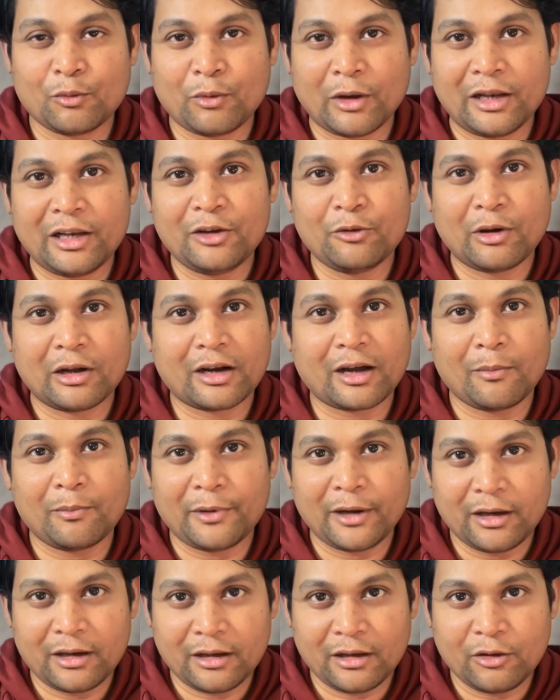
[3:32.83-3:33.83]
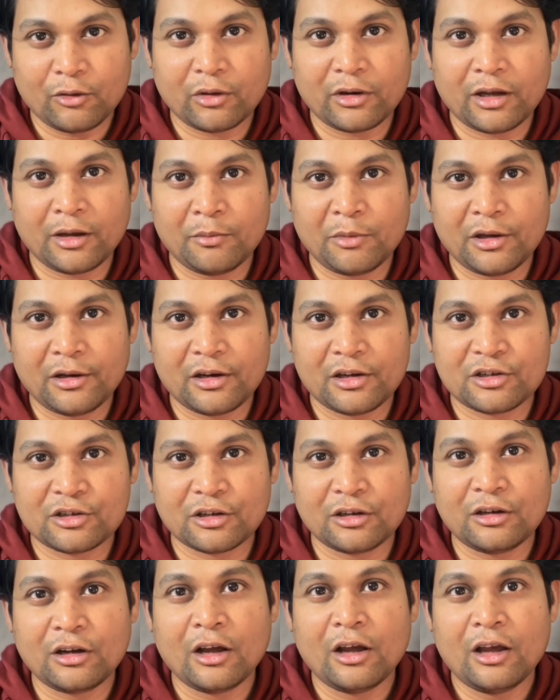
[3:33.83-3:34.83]
while you are completing your
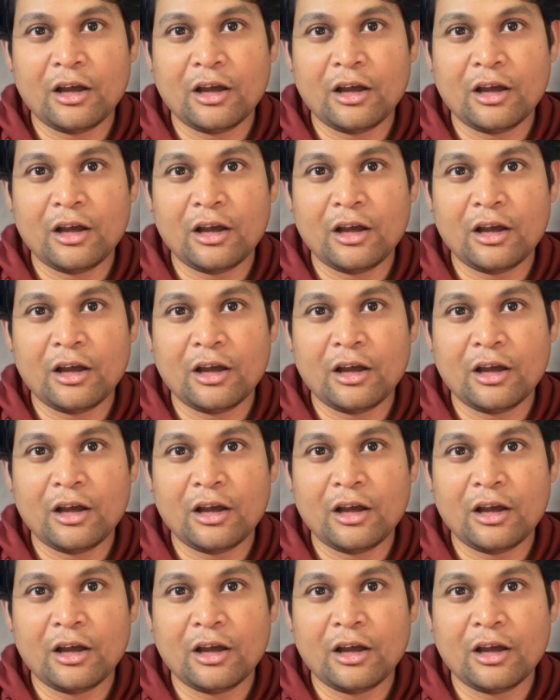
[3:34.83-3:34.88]
immigration,